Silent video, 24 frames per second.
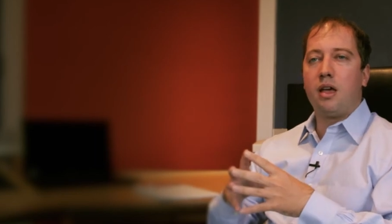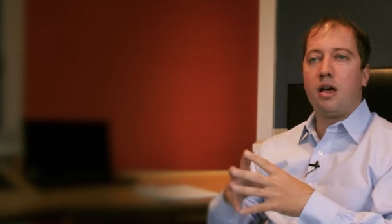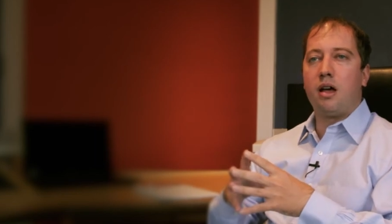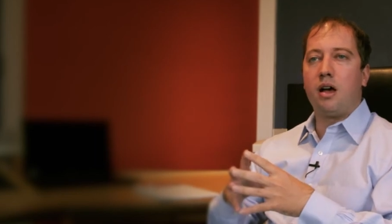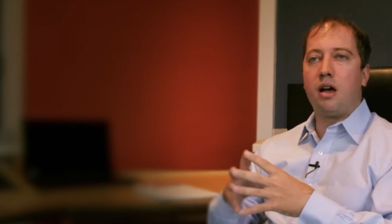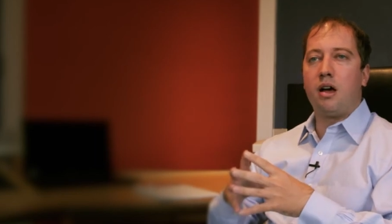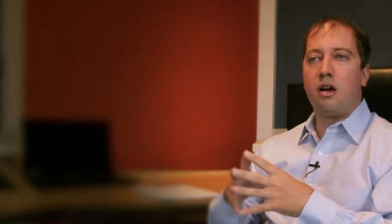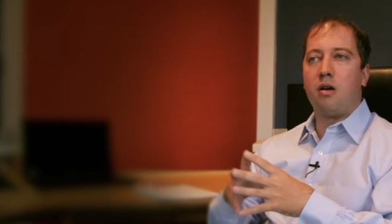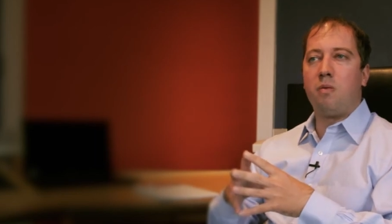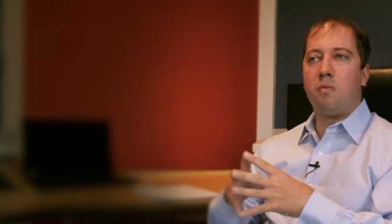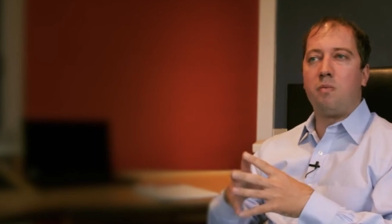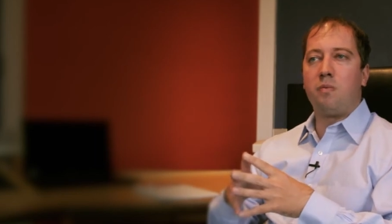
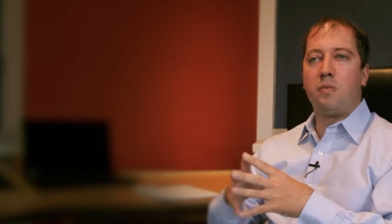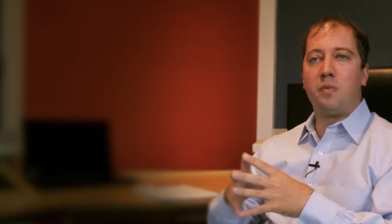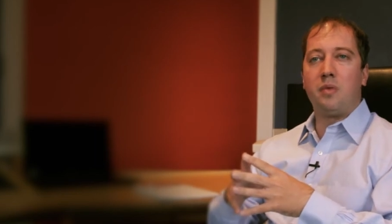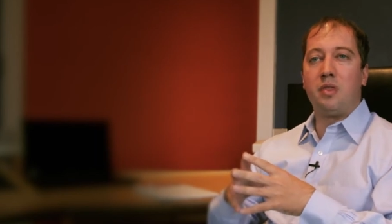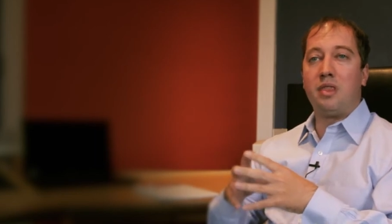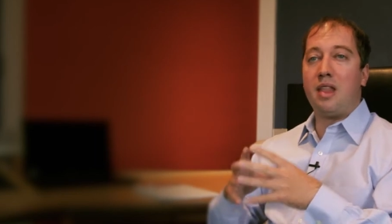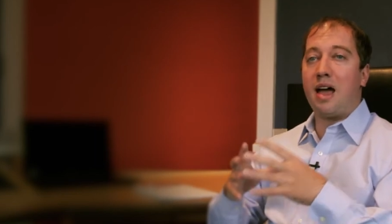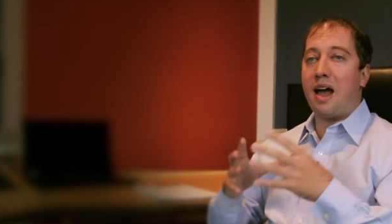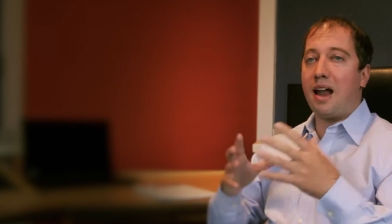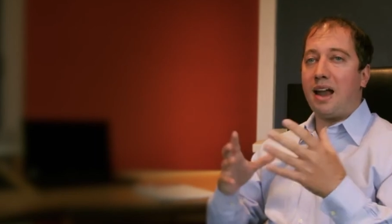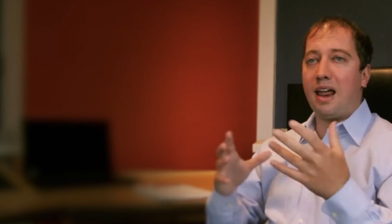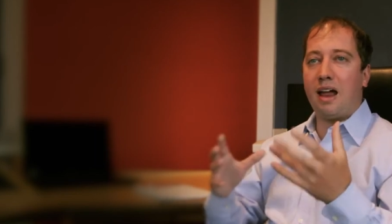Um,
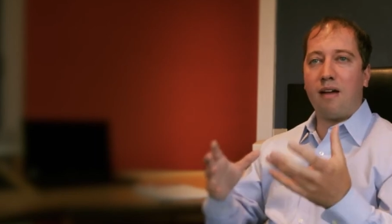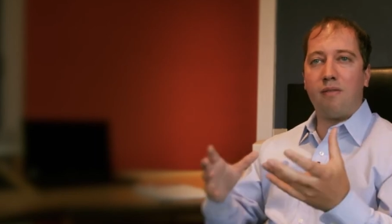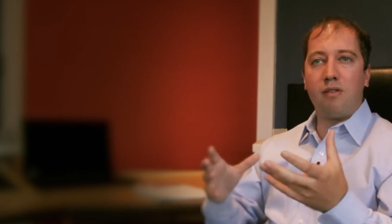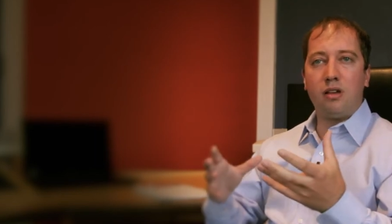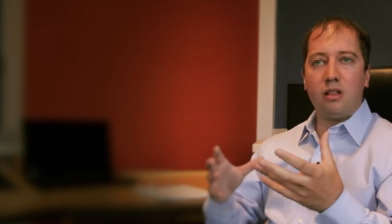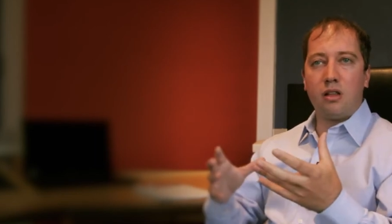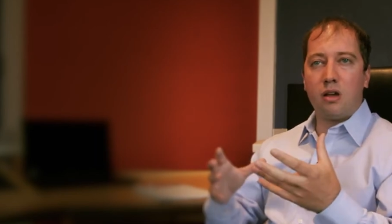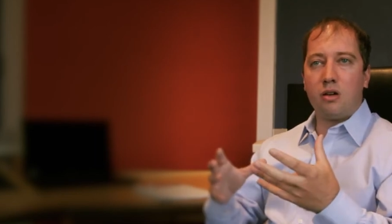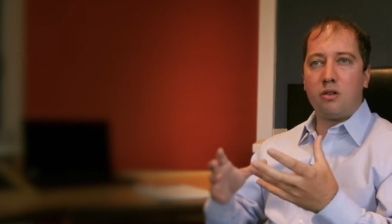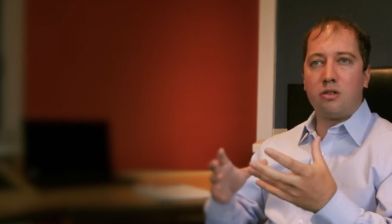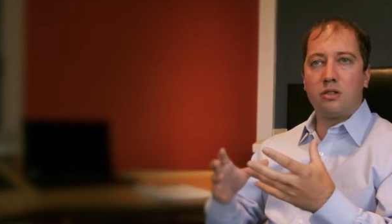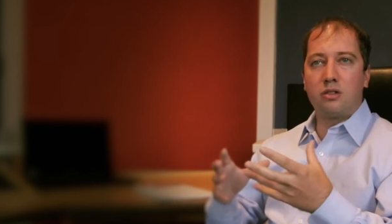not every
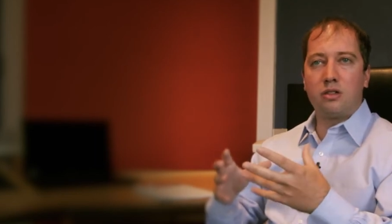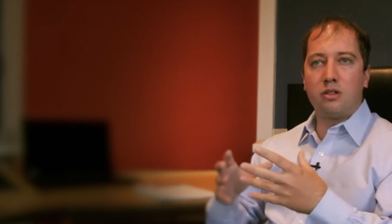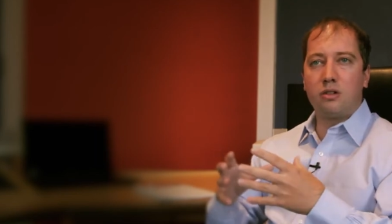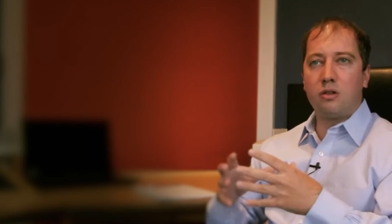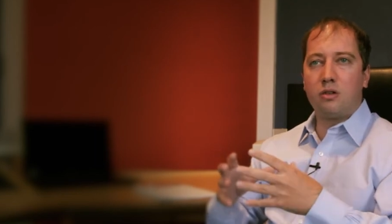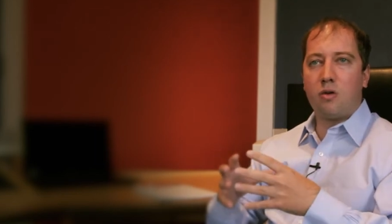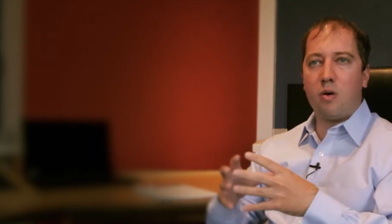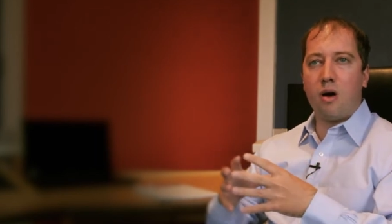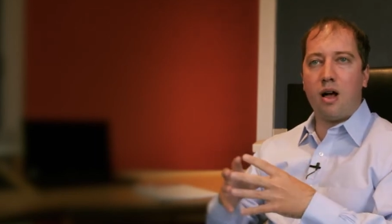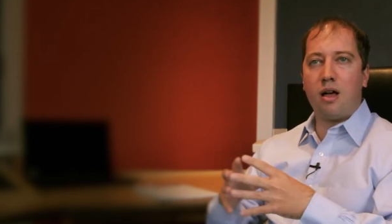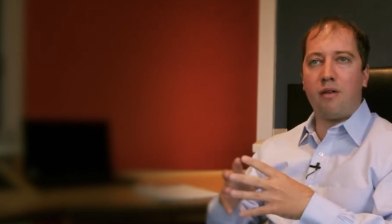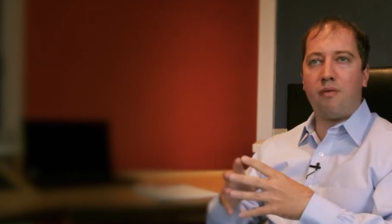loan is going
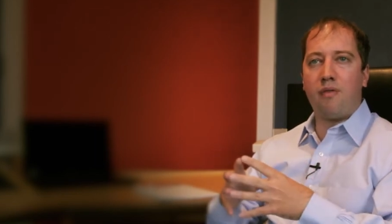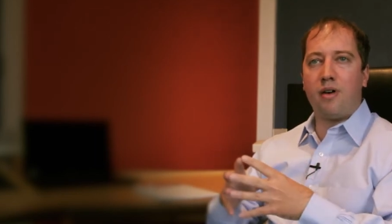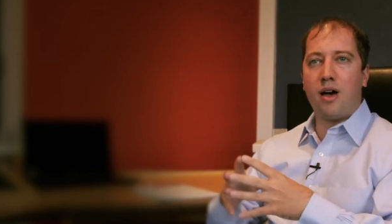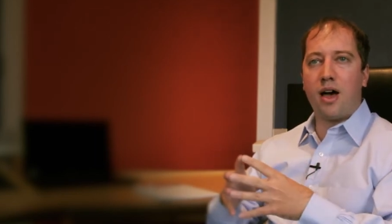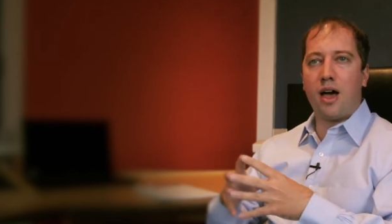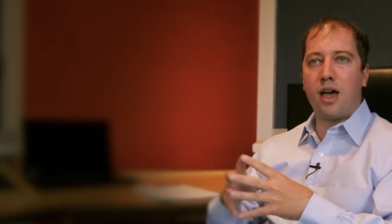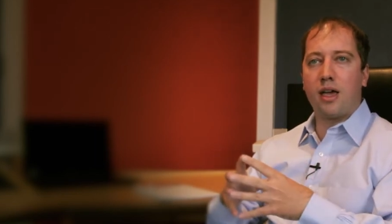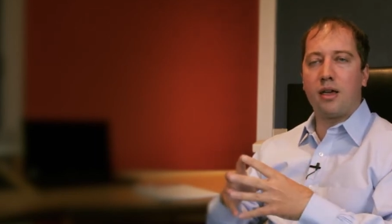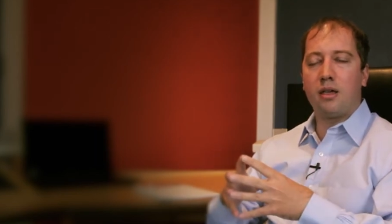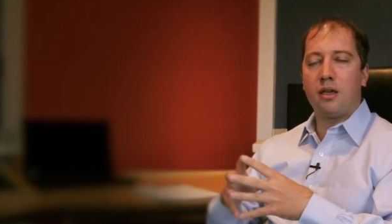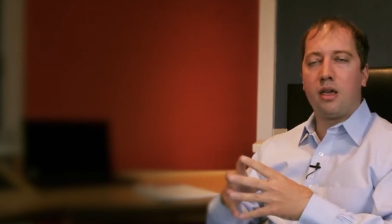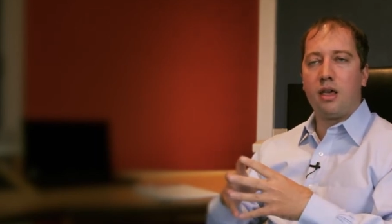to
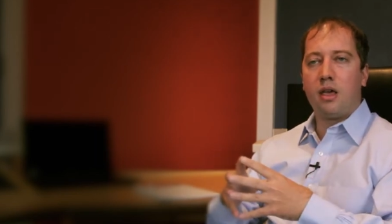qualify.